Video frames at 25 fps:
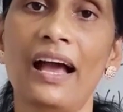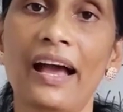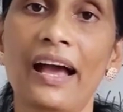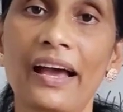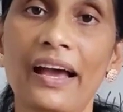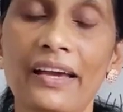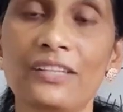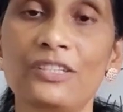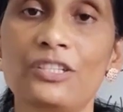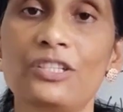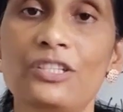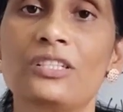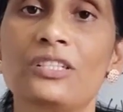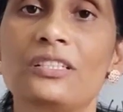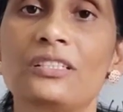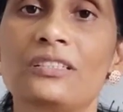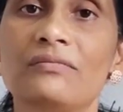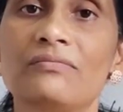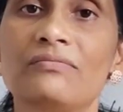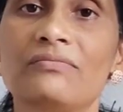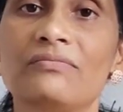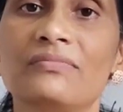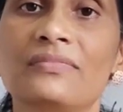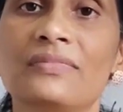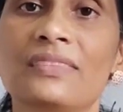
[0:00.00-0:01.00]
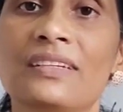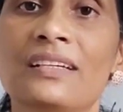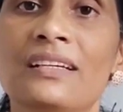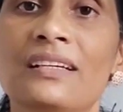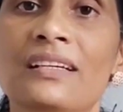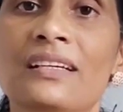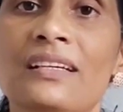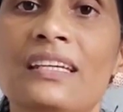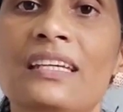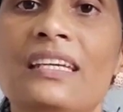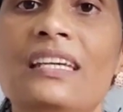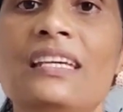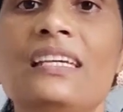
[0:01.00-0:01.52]
And
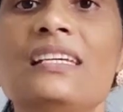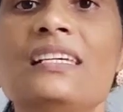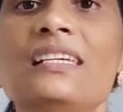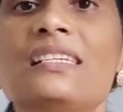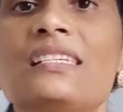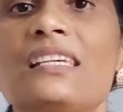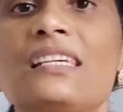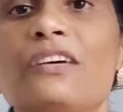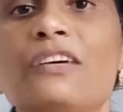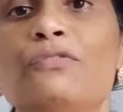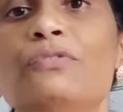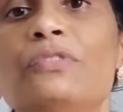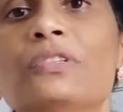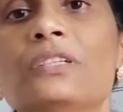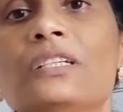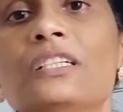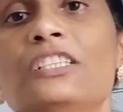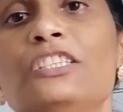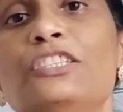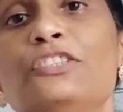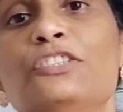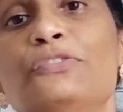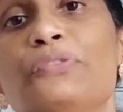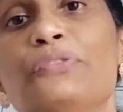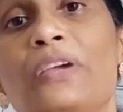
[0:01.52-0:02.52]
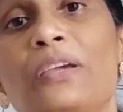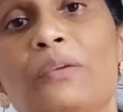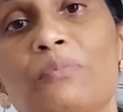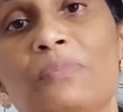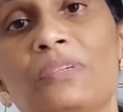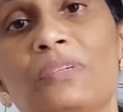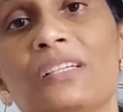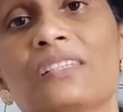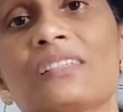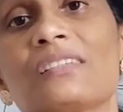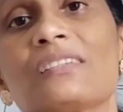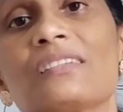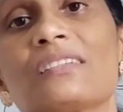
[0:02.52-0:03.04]
he is a world
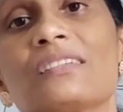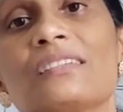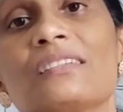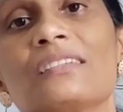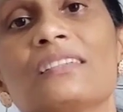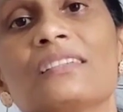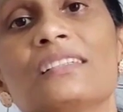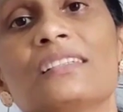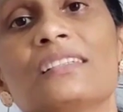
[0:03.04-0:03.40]
famous